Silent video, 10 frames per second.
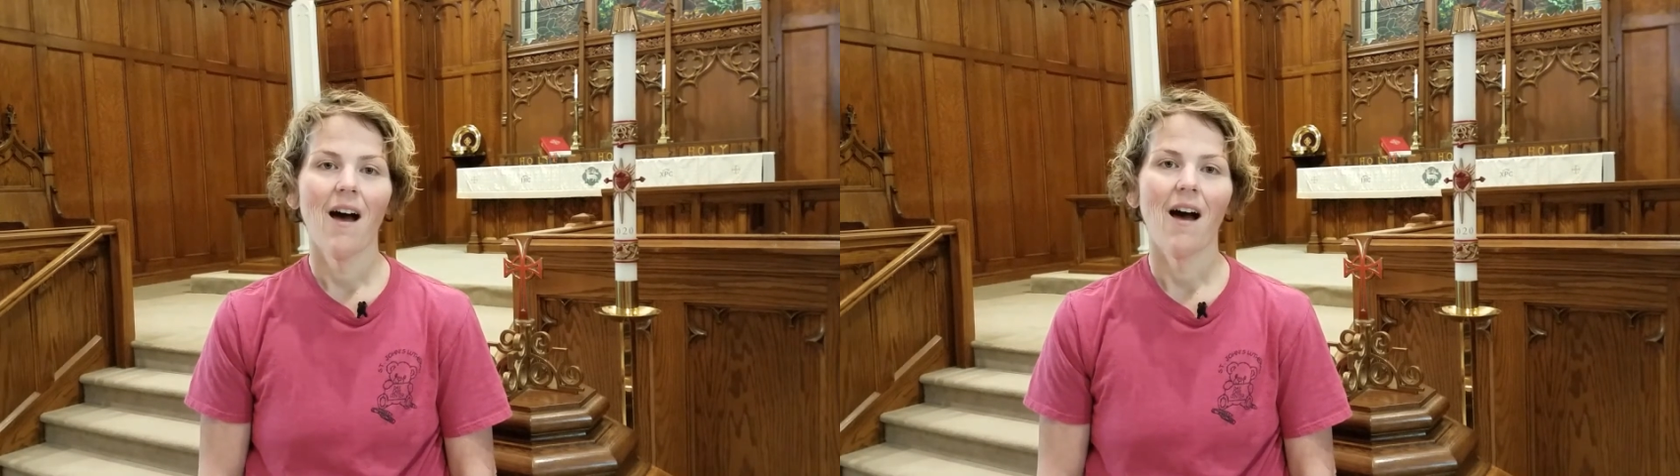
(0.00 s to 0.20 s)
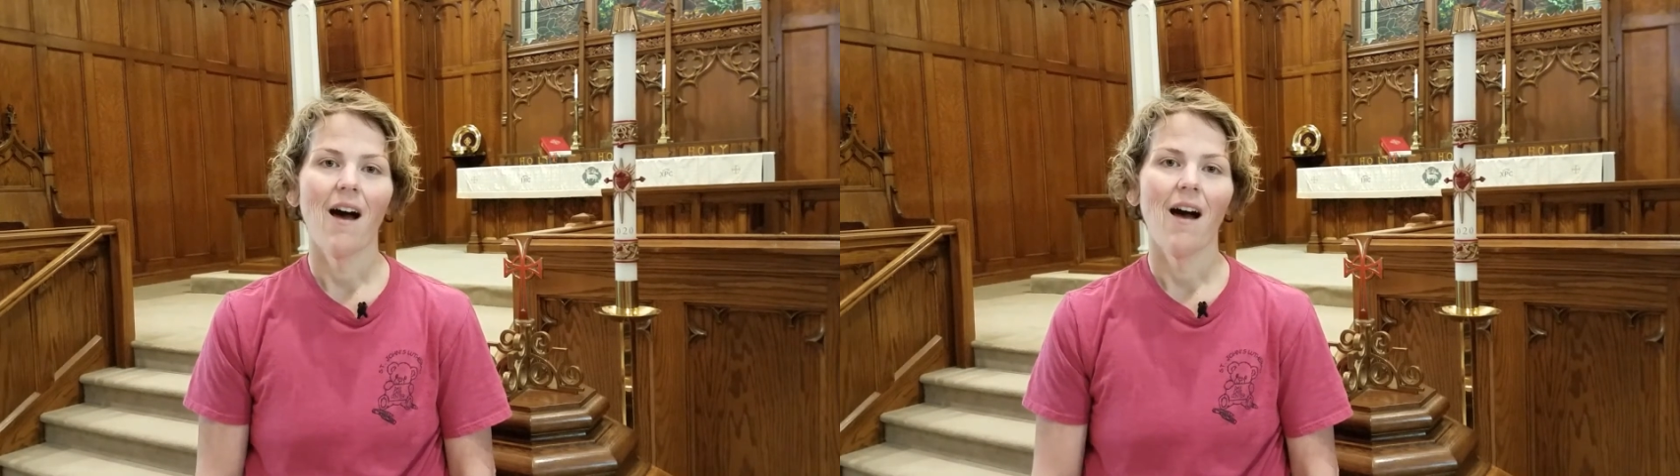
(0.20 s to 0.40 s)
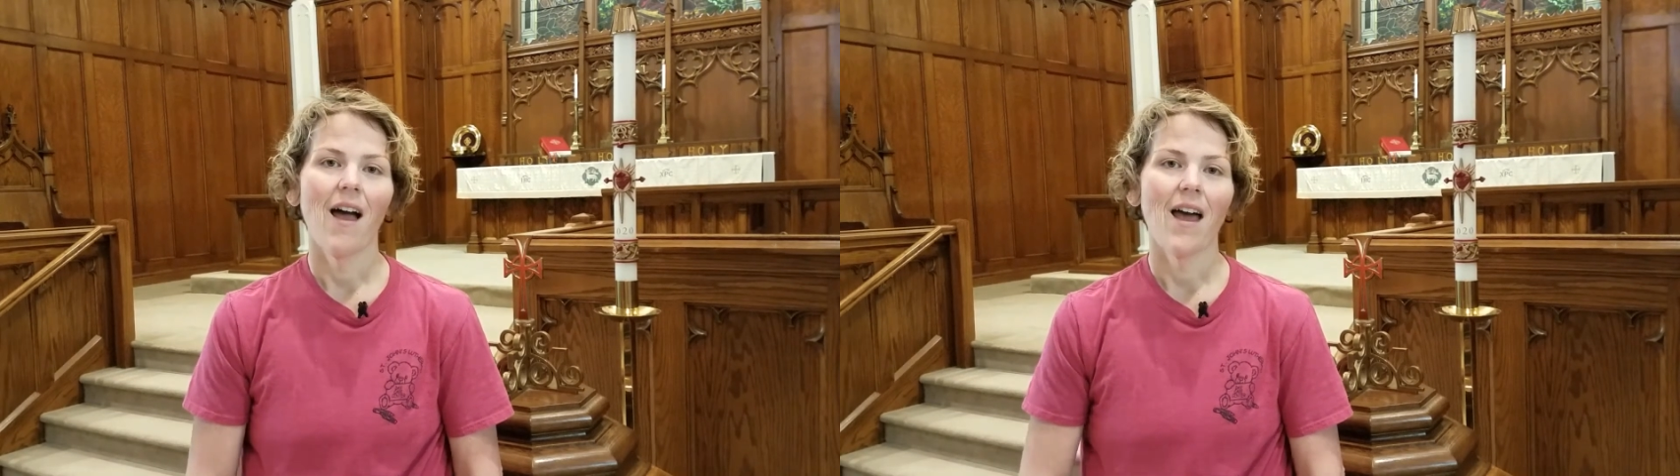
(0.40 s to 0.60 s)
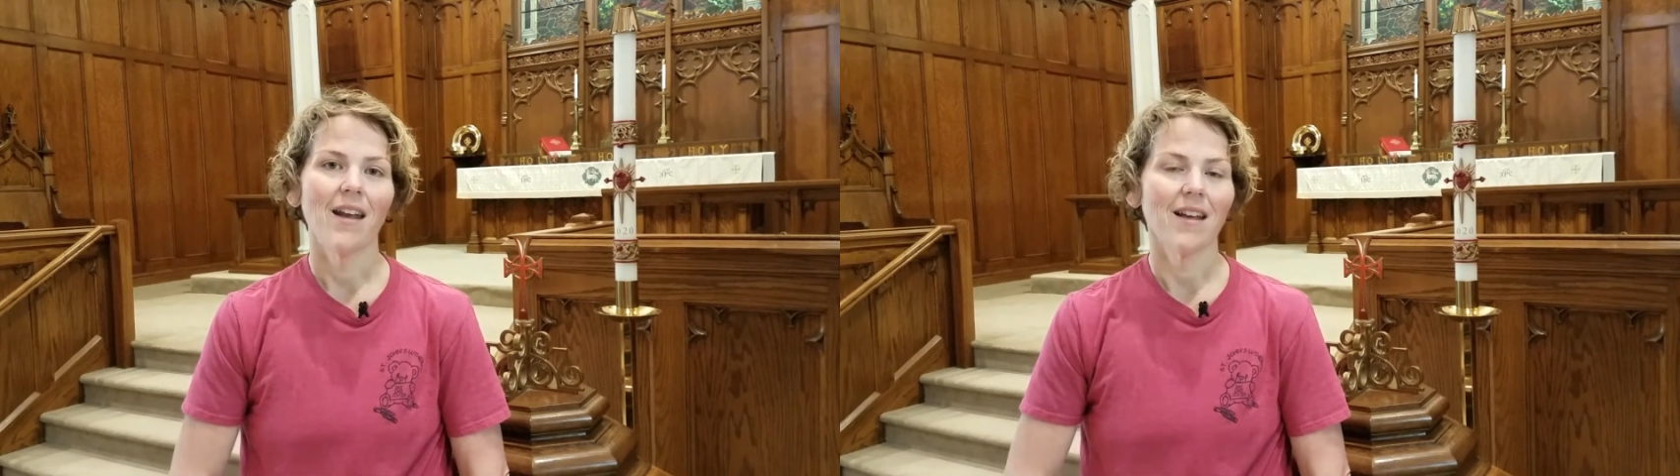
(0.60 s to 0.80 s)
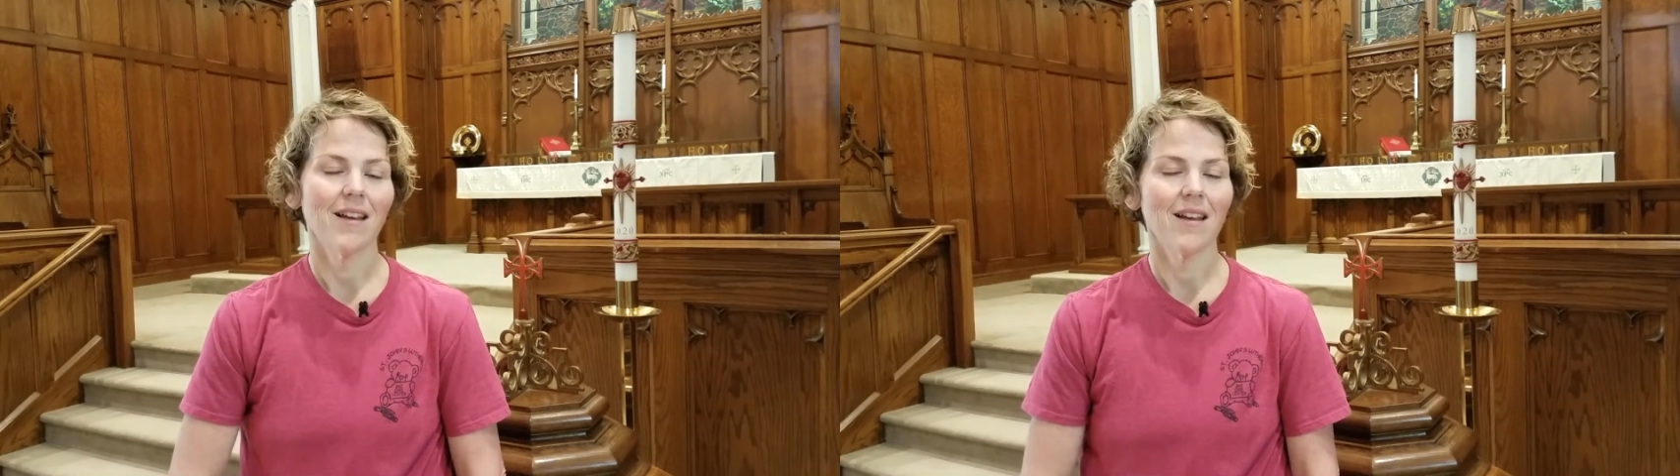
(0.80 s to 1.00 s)
Uh, and
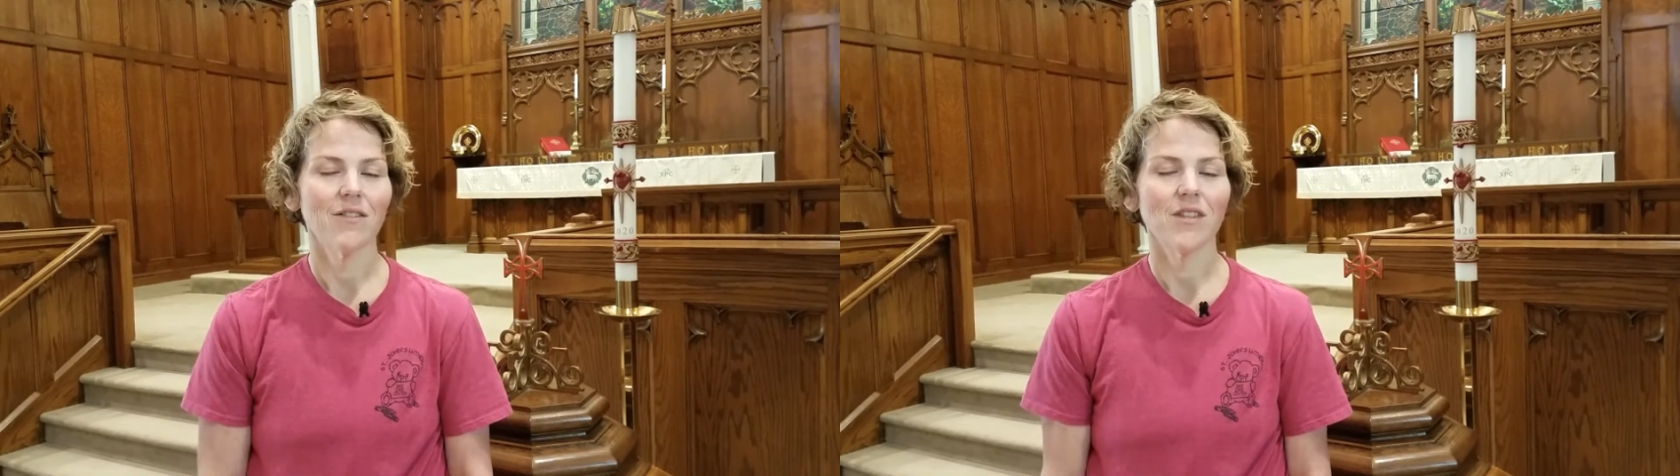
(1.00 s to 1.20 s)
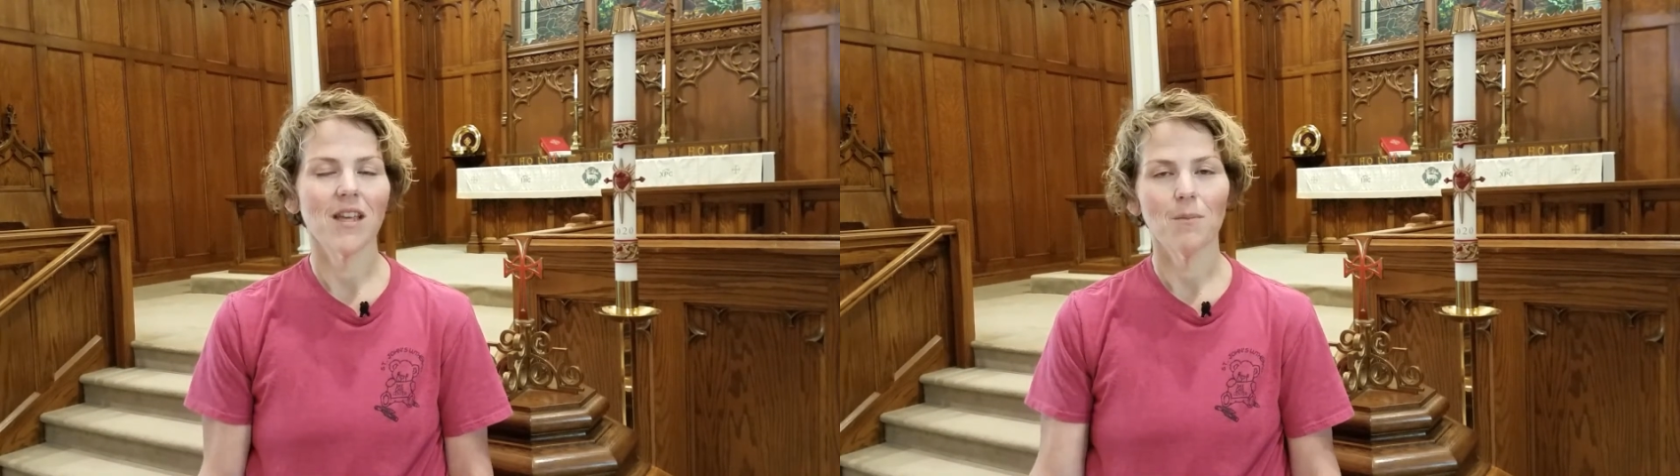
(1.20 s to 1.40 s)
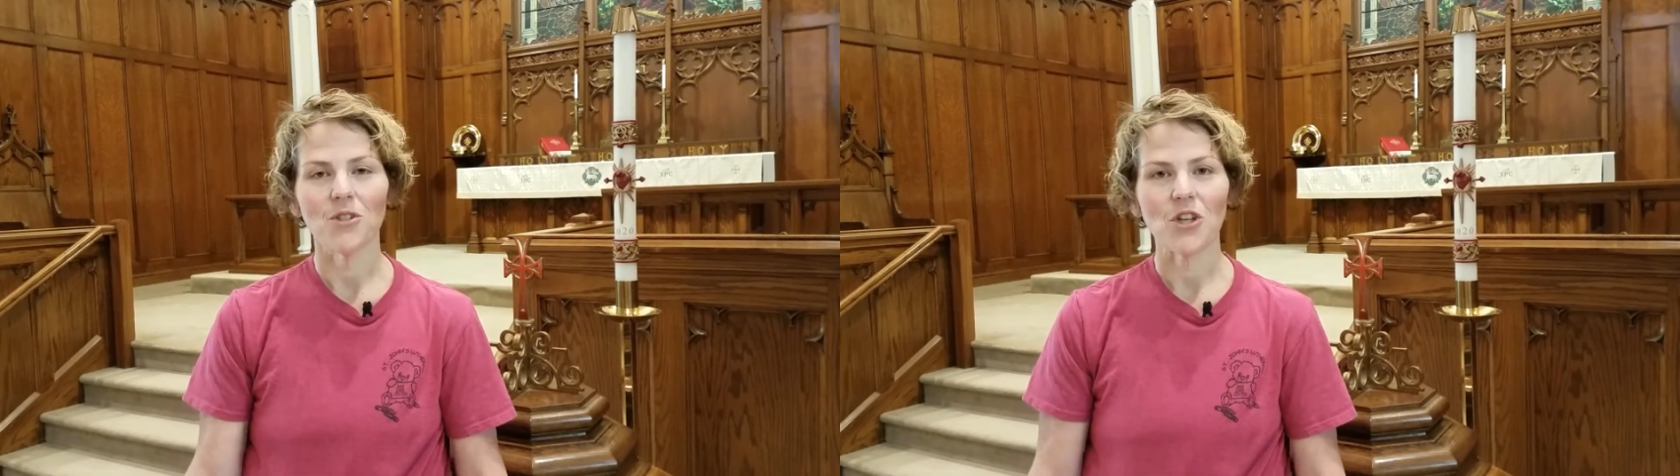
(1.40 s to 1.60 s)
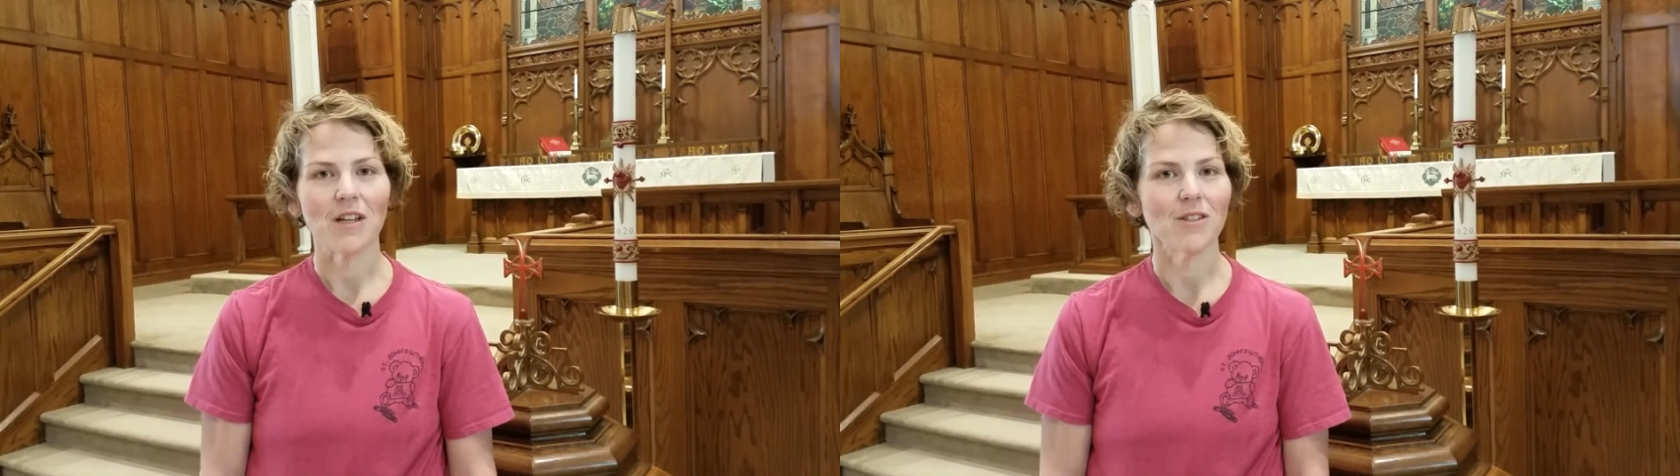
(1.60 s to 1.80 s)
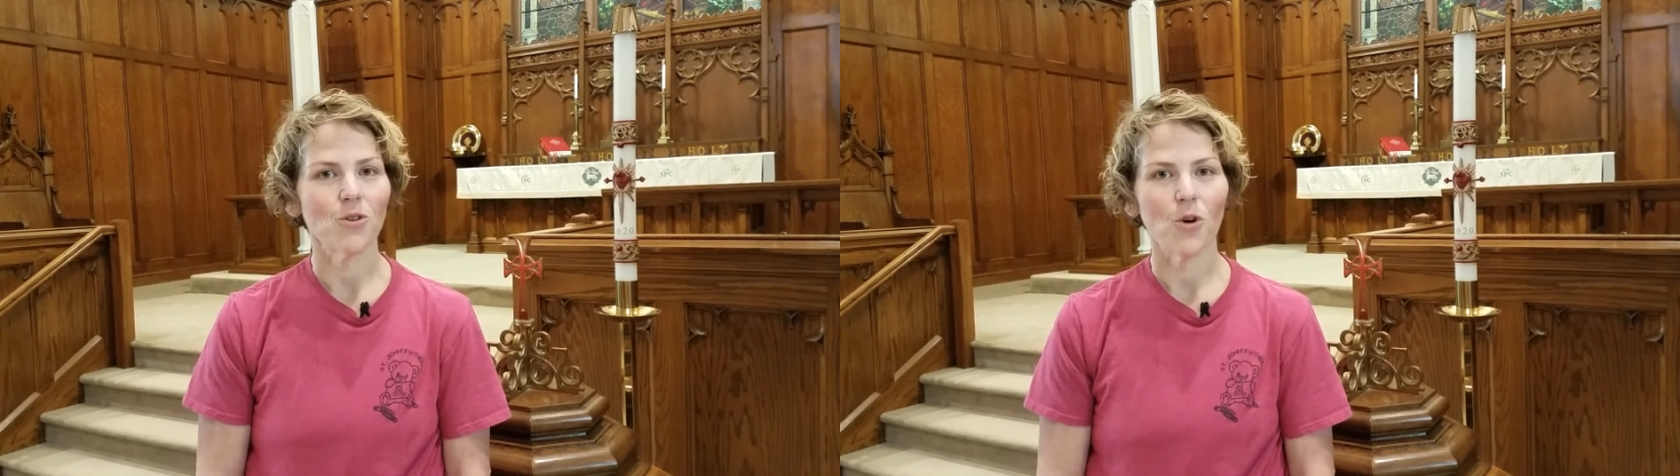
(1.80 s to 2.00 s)
it gives him a
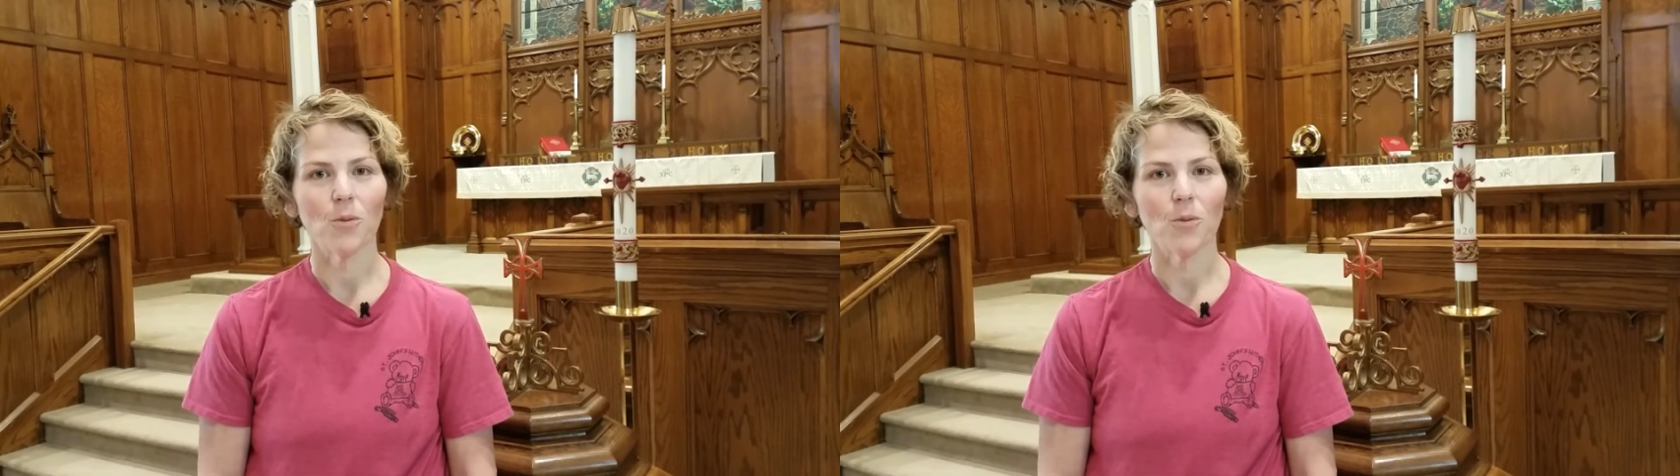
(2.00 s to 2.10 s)
chance to grow